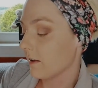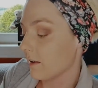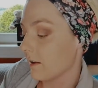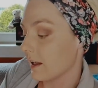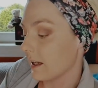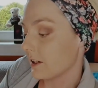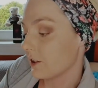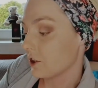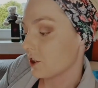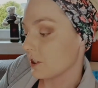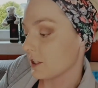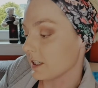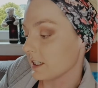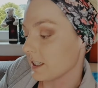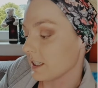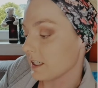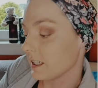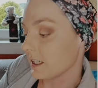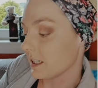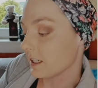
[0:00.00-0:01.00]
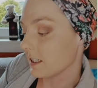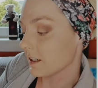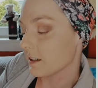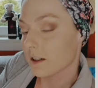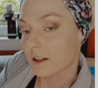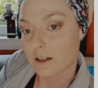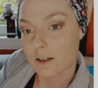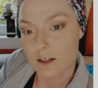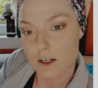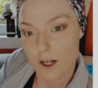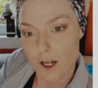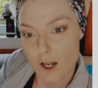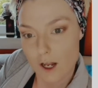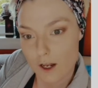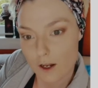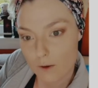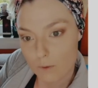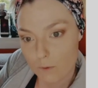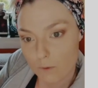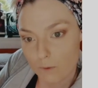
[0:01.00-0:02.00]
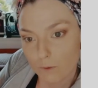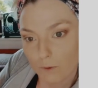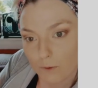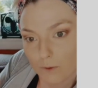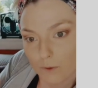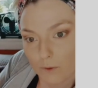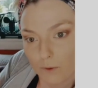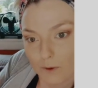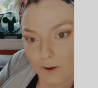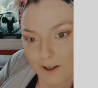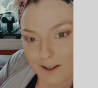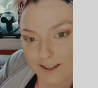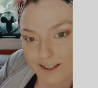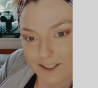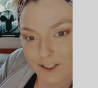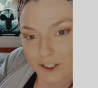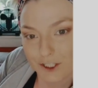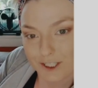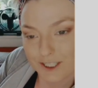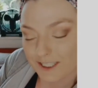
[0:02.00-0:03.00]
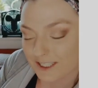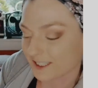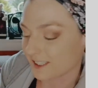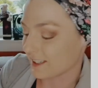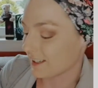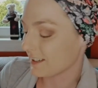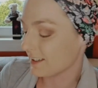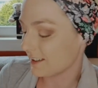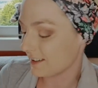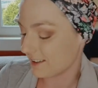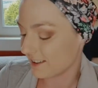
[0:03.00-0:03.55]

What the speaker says: this shade here. Oh, this shade here.